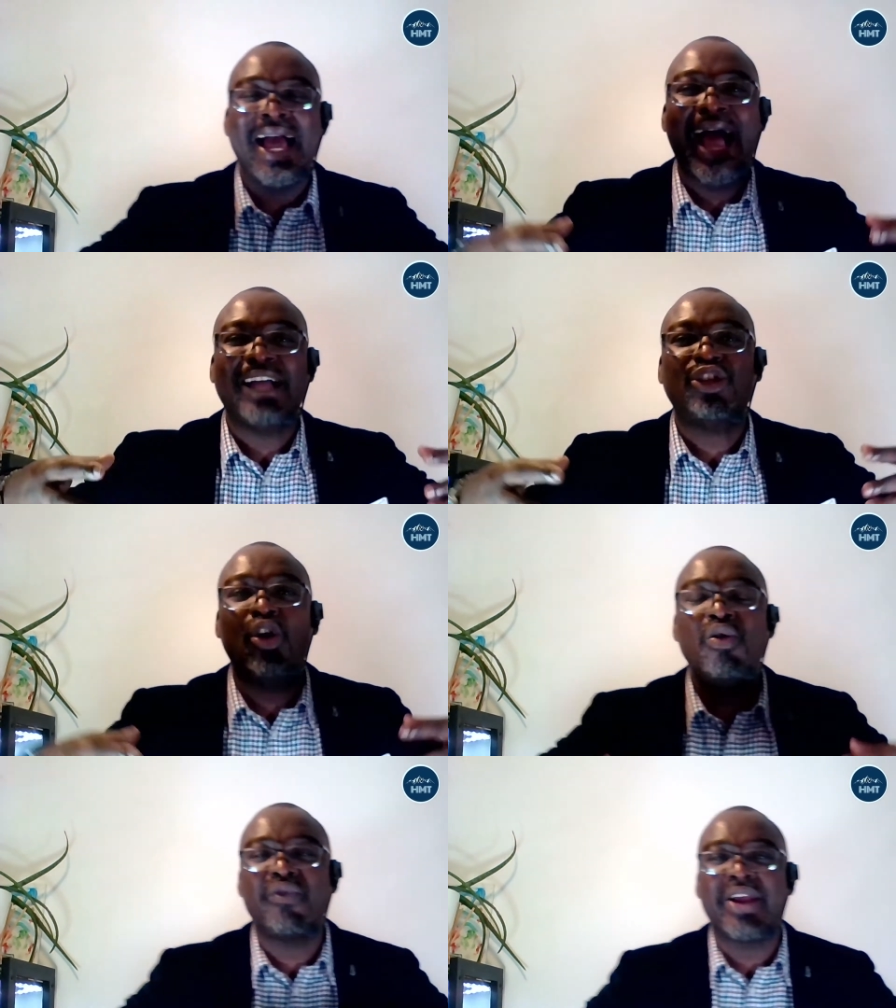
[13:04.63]
had
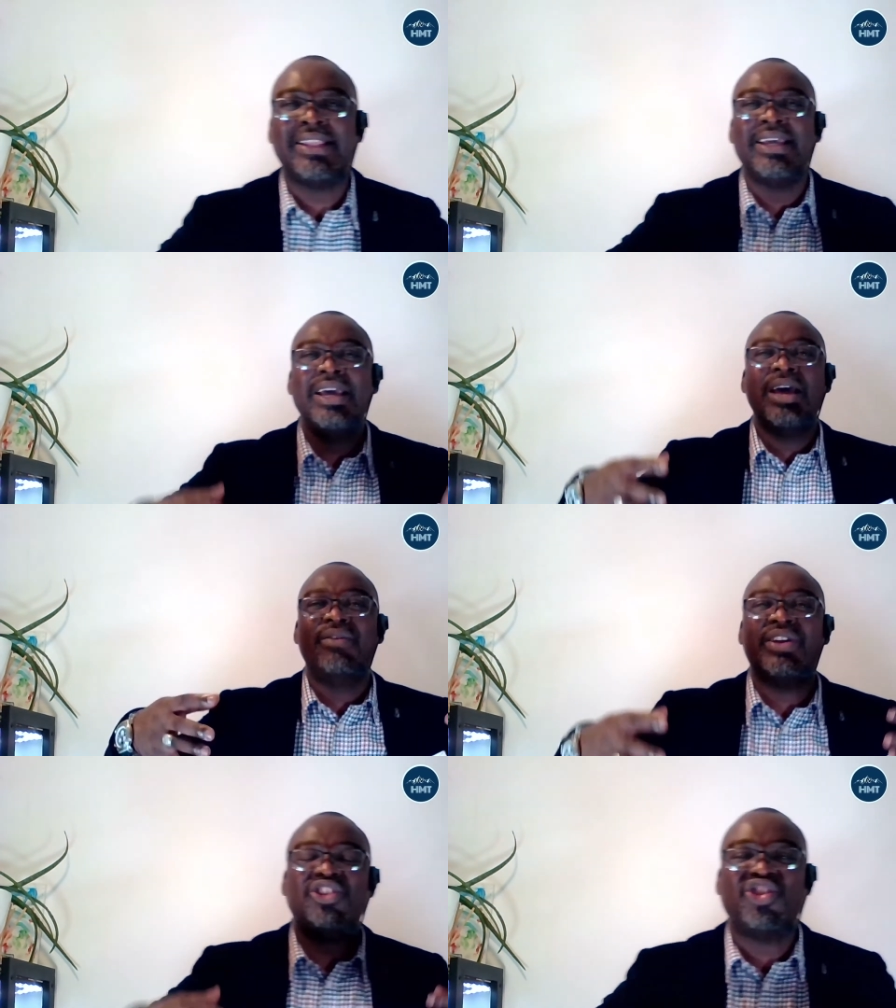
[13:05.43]
already
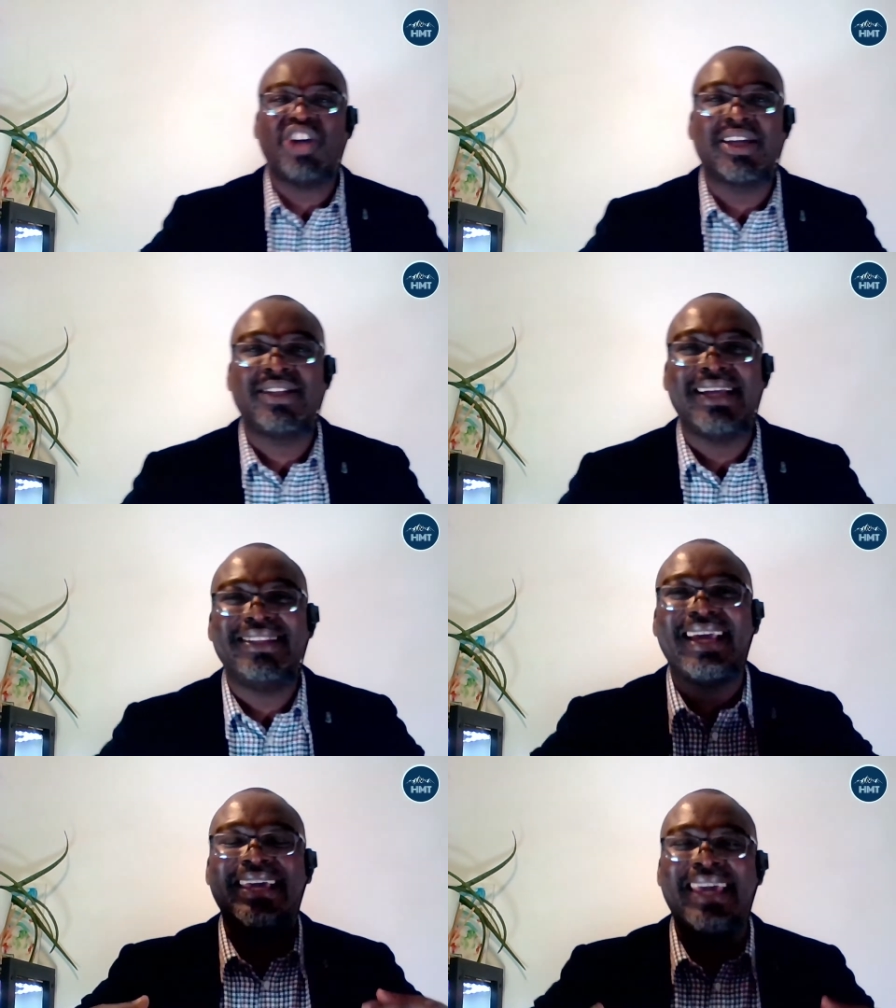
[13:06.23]
rejected
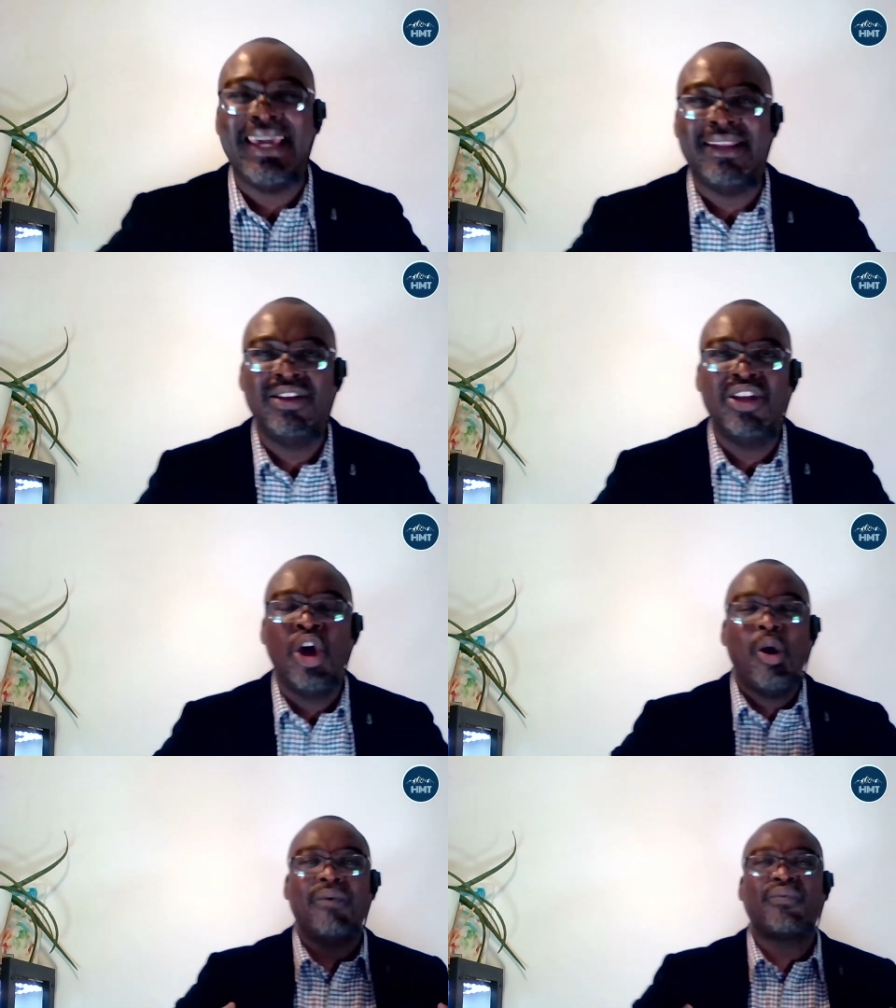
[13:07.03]
the king
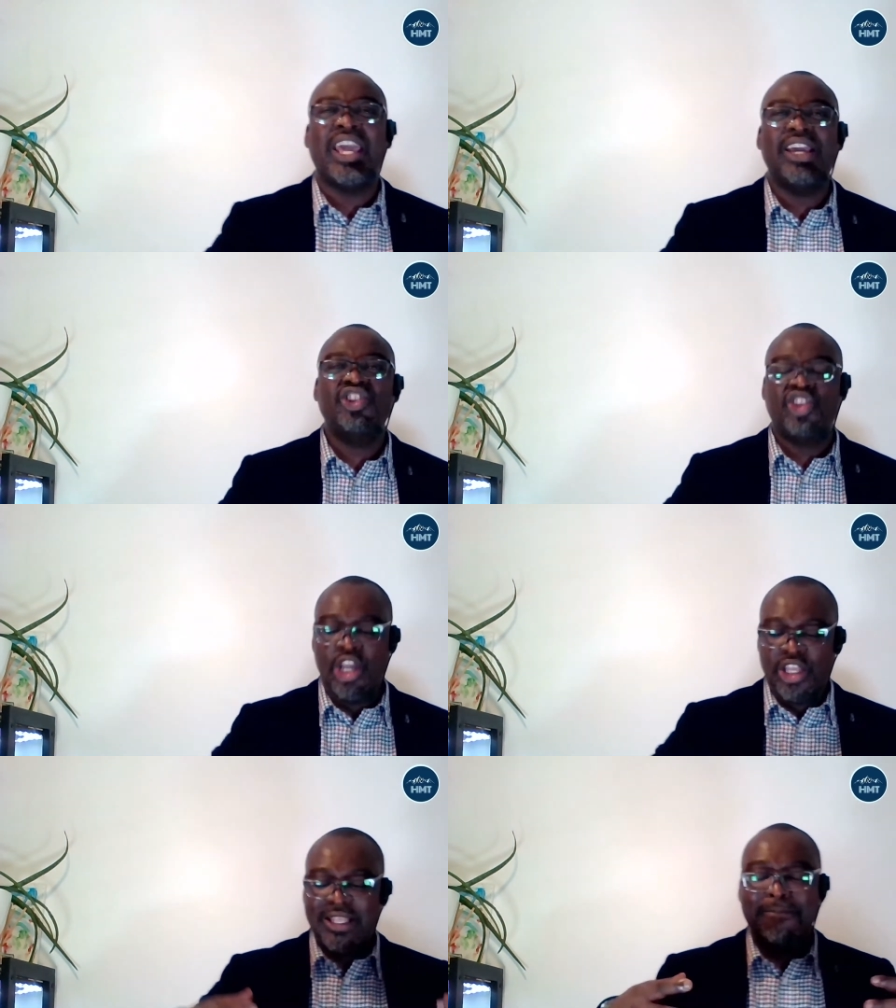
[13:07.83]
of kings
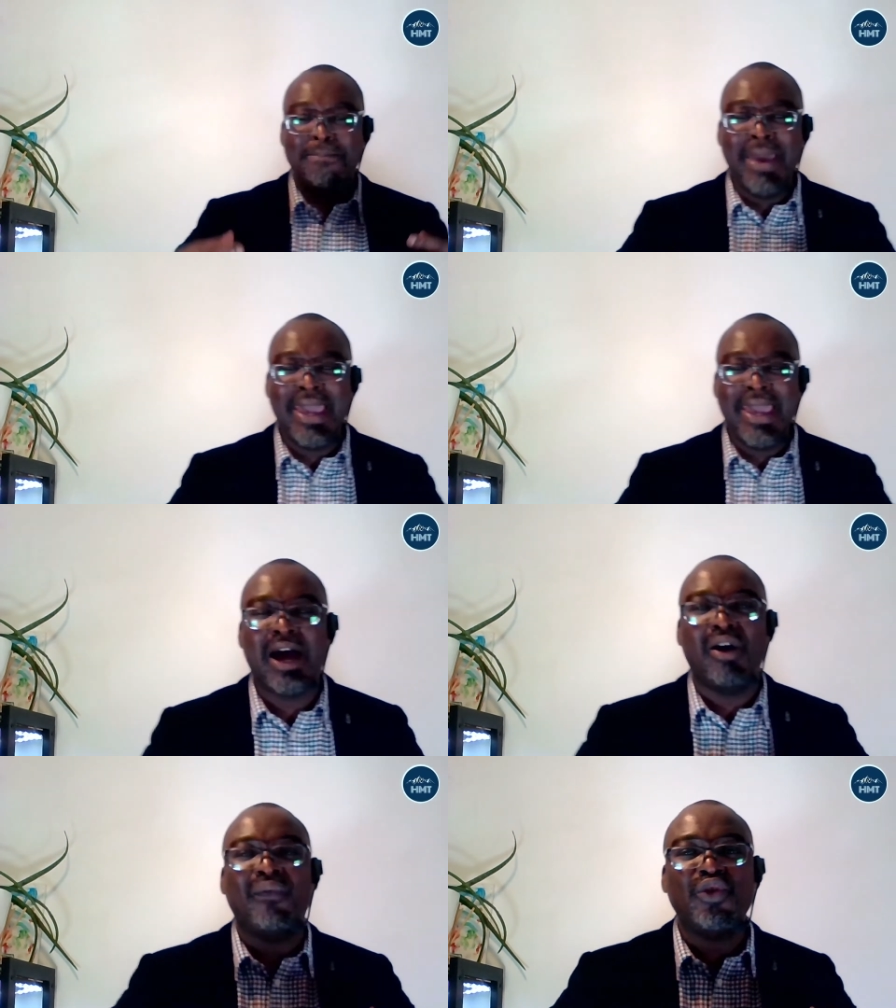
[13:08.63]
the maker
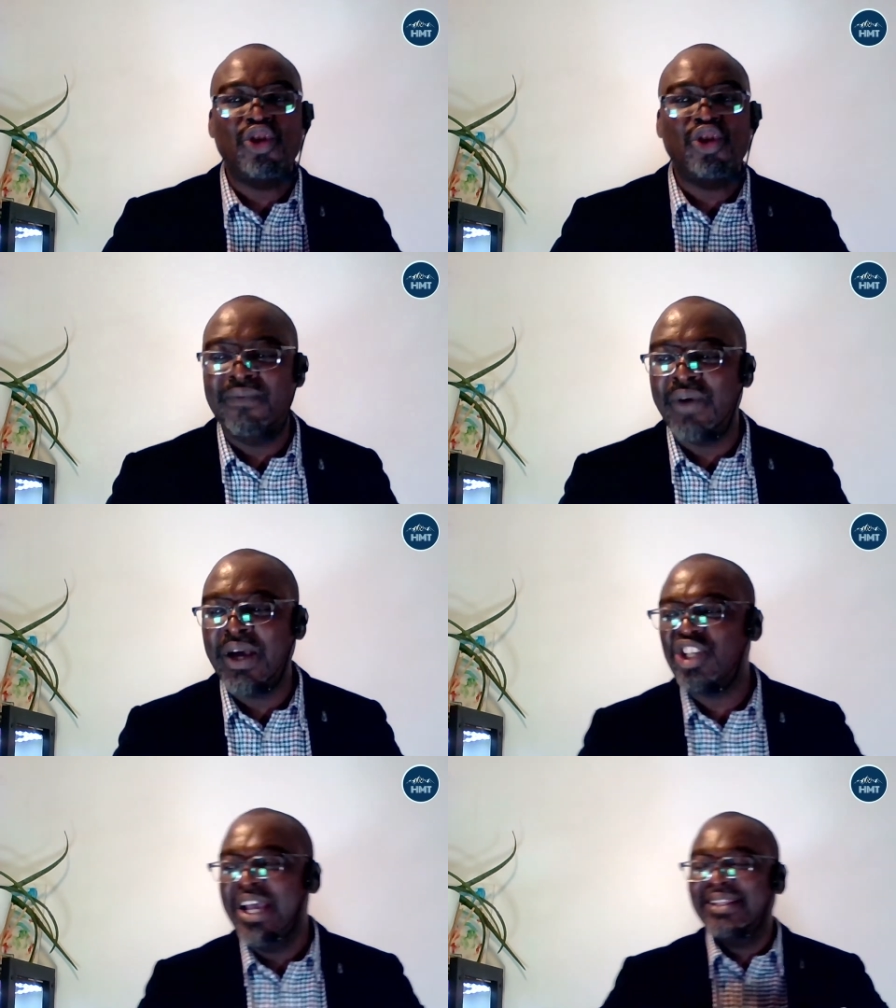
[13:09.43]
of
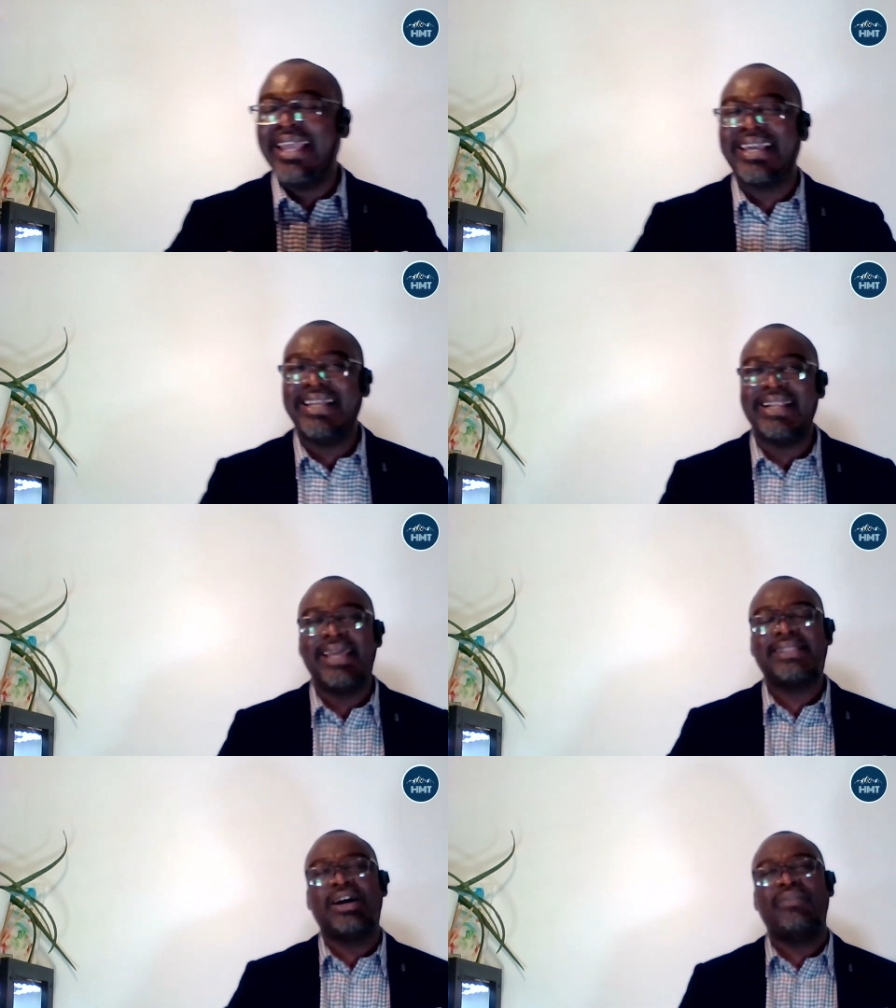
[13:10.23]
universe the
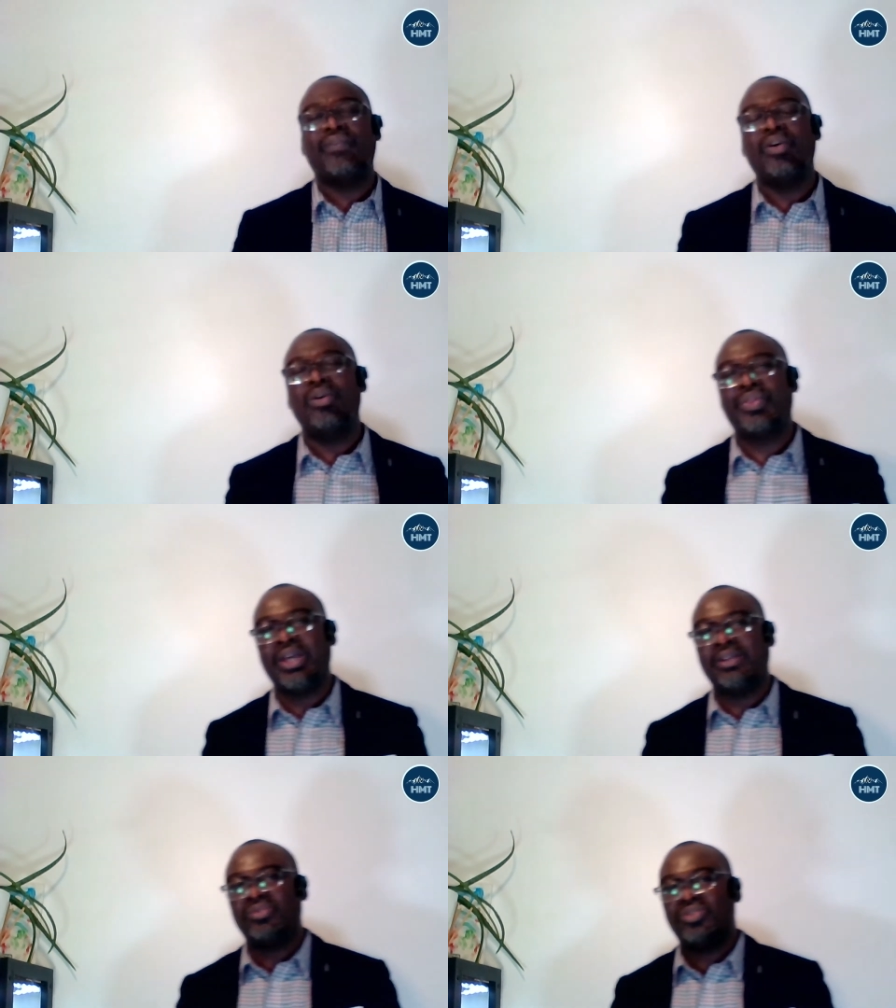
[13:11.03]
creator of all
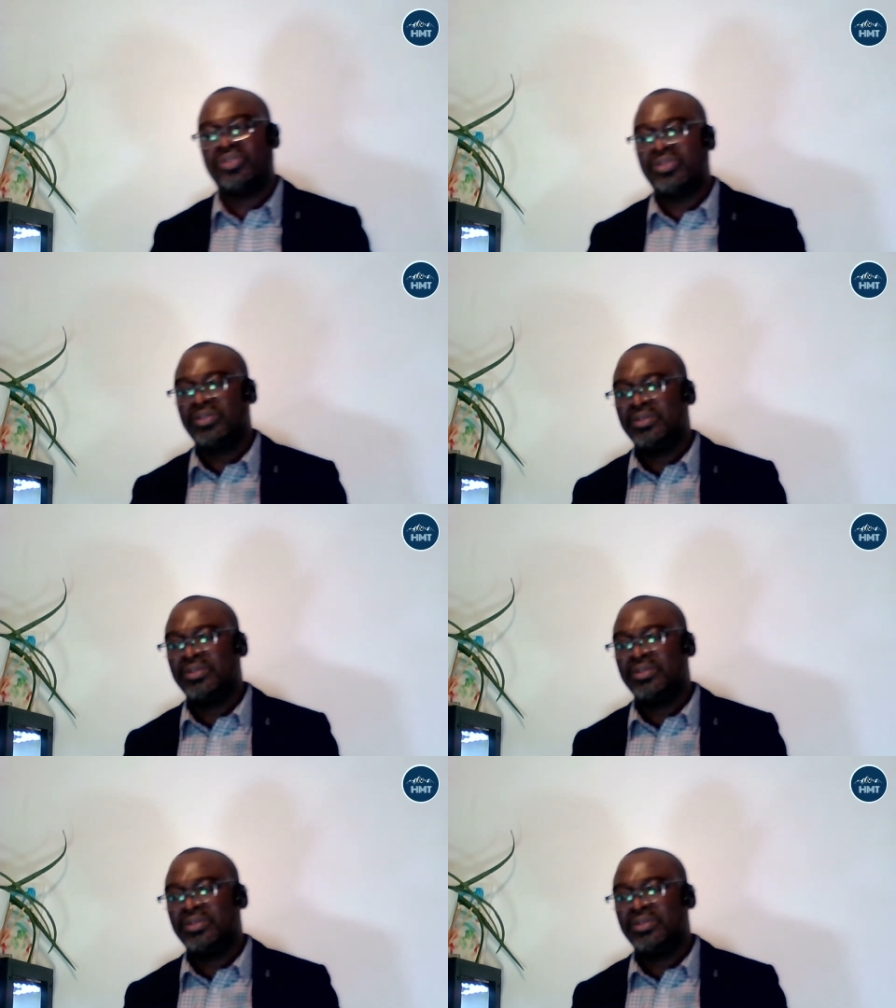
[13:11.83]
things